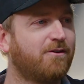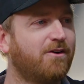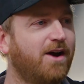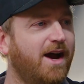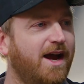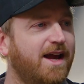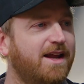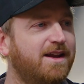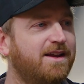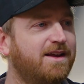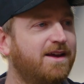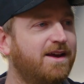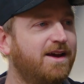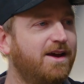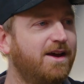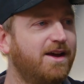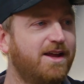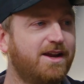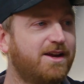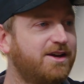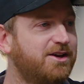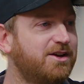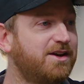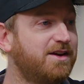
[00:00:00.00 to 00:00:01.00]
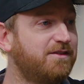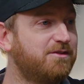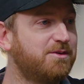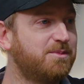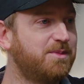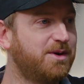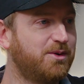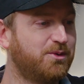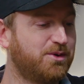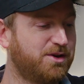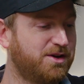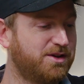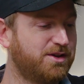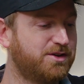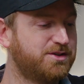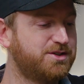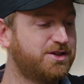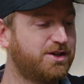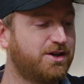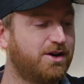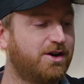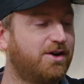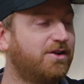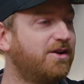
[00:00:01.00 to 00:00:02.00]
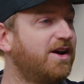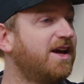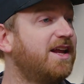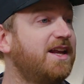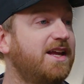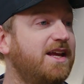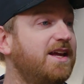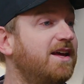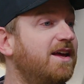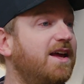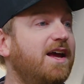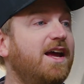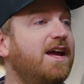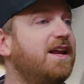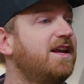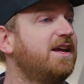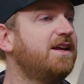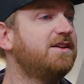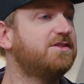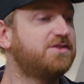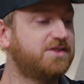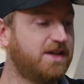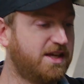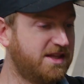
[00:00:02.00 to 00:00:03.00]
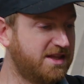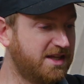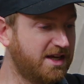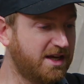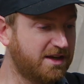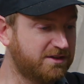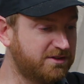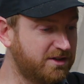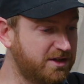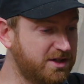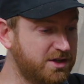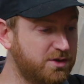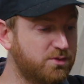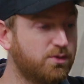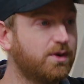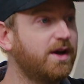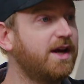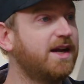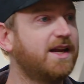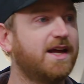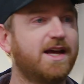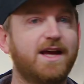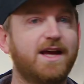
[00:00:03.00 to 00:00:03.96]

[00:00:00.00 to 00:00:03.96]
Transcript: Right. It could even be one of those you go, and he said this, and you read it.